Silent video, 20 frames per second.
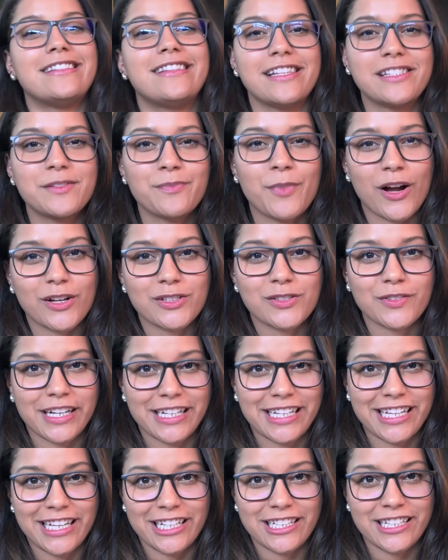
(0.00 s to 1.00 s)
this box
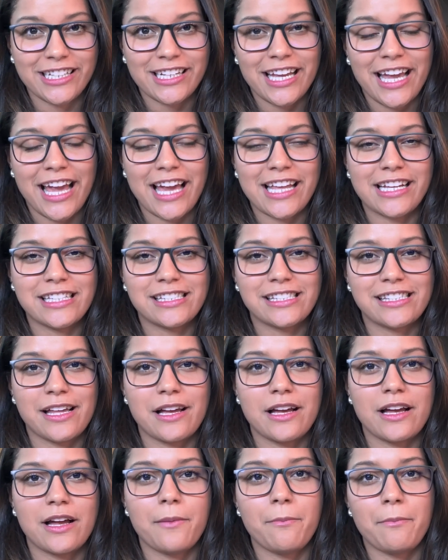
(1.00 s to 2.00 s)
right here, and it's
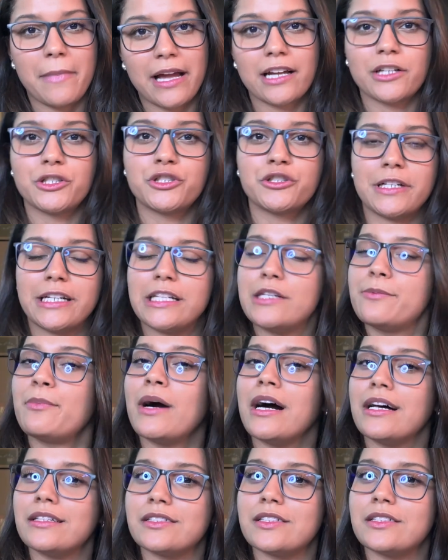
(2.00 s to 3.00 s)
the Mega Treat
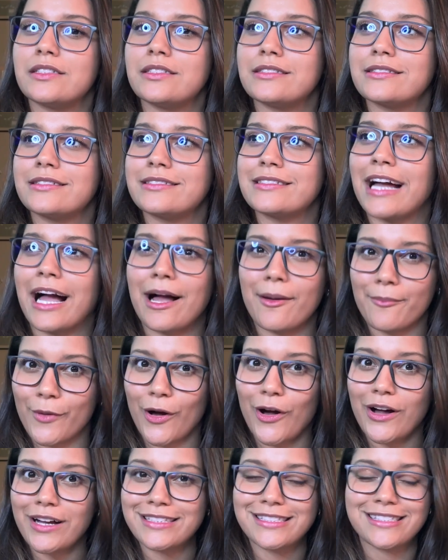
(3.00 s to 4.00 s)
Puzzle Cat
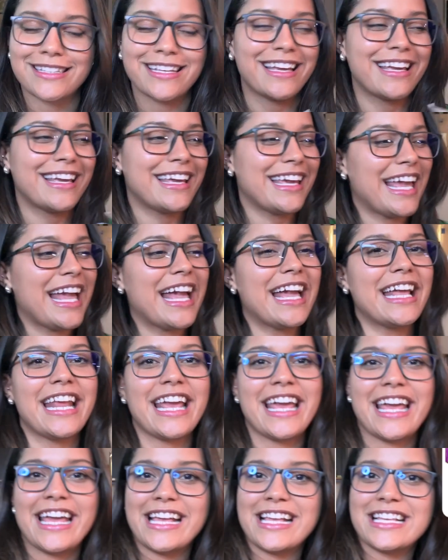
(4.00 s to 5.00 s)
Box. It
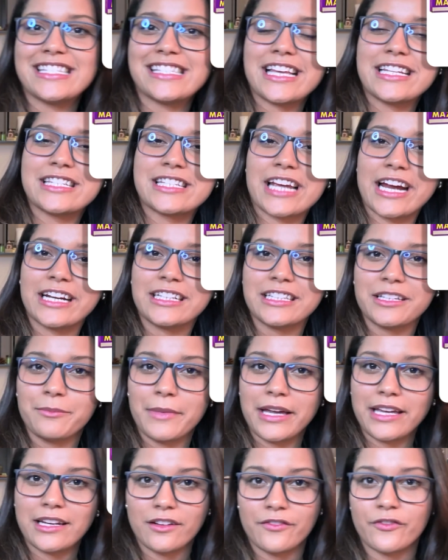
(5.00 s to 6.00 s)
is entirely
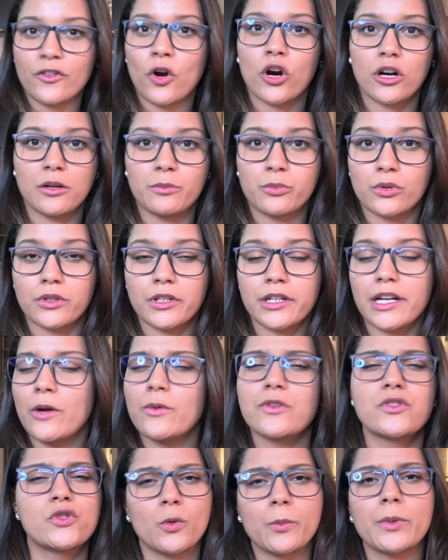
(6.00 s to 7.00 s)
made of cardboard. It
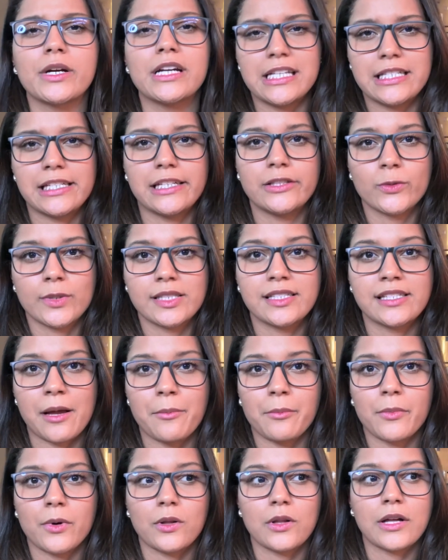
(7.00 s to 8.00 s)
was super easy to
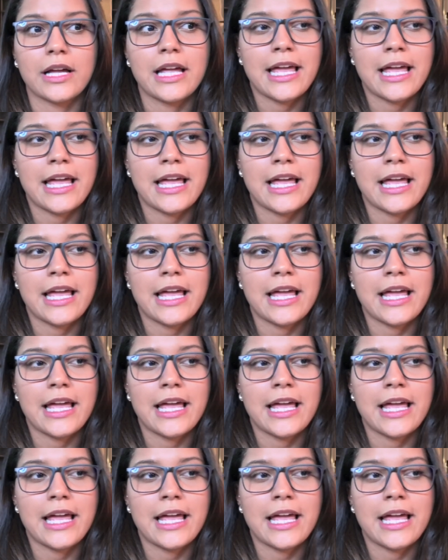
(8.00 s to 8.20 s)
assemble,